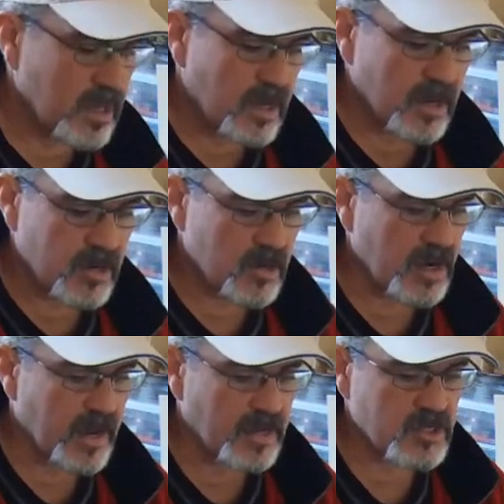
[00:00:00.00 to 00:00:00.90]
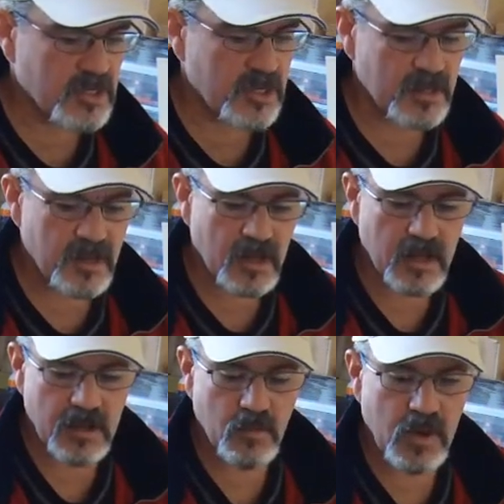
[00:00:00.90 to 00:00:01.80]
And you can actually,
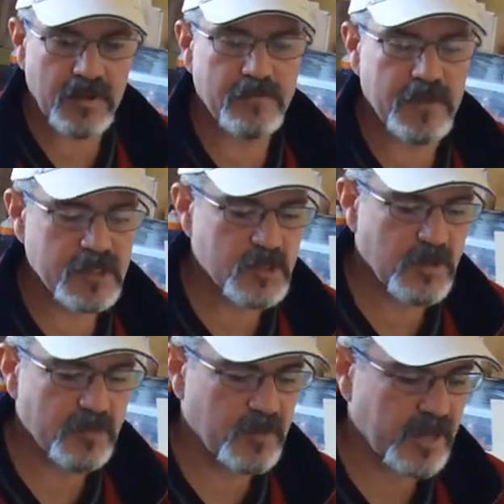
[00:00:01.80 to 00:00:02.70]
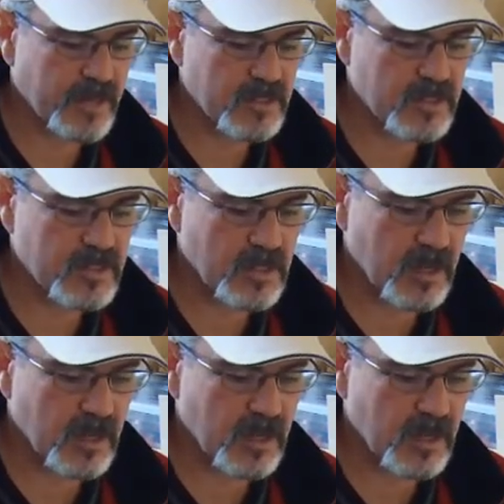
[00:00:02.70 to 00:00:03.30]
when I finish my planes,